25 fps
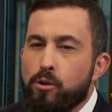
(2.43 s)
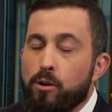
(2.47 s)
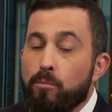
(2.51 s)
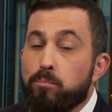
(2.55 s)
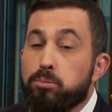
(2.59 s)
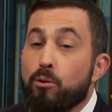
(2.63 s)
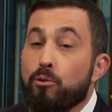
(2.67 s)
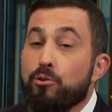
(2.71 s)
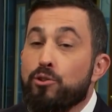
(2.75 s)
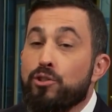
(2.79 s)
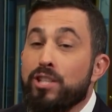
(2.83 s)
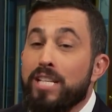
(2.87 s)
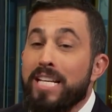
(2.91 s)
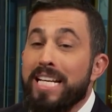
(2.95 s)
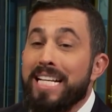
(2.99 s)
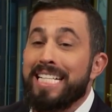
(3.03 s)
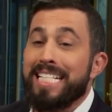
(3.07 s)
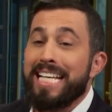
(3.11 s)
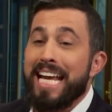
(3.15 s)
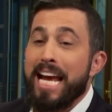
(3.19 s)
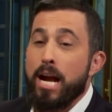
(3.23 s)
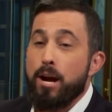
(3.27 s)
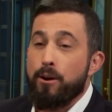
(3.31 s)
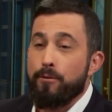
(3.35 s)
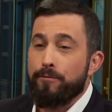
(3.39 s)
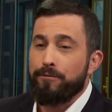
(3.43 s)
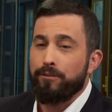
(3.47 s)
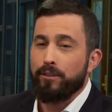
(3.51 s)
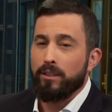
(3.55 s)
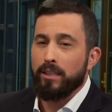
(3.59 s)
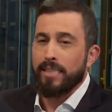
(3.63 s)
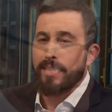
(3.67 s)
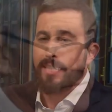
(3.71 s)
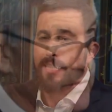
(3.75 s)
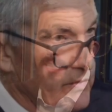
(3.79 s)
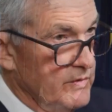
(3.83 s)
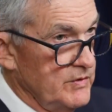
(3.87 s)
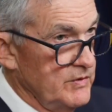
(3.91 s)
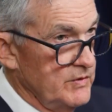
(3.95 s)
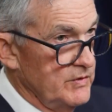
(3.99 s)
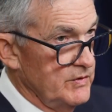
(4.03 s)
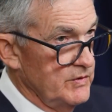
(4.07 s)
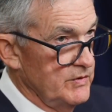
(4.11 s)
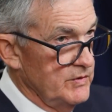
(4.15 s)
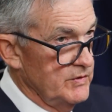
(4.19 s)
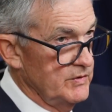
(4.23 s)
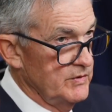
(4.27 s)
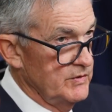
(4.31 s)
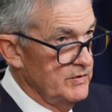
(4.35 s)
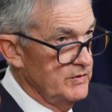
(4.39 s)
will proceed carefully
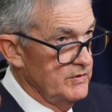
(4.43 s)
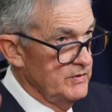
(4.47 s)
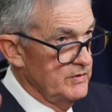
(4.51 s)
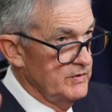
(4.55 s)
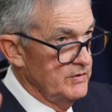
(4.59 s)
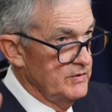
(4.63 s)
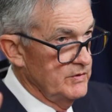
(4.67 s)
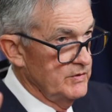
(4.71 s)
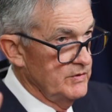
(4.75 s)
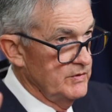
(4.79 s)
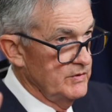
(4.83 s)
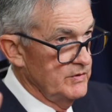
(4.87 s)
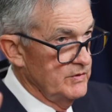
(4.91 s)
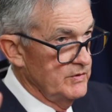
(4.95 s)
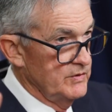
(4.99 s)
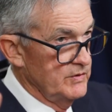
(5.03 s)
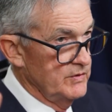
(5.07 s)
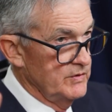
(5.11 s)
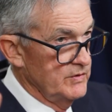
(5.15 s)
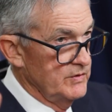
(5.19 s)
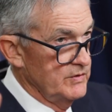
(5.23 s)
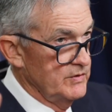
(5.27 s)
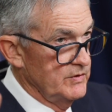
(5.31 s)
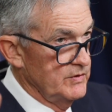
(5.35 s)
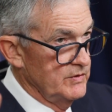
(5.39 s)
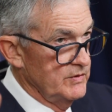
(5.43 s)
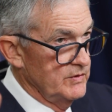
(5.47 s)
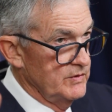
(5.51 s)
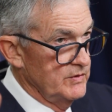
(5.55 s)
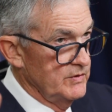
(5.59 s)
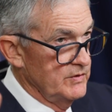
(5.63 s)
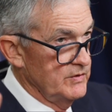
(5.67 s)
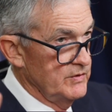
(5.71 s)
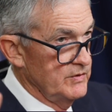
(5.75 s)
on the path for interest rates.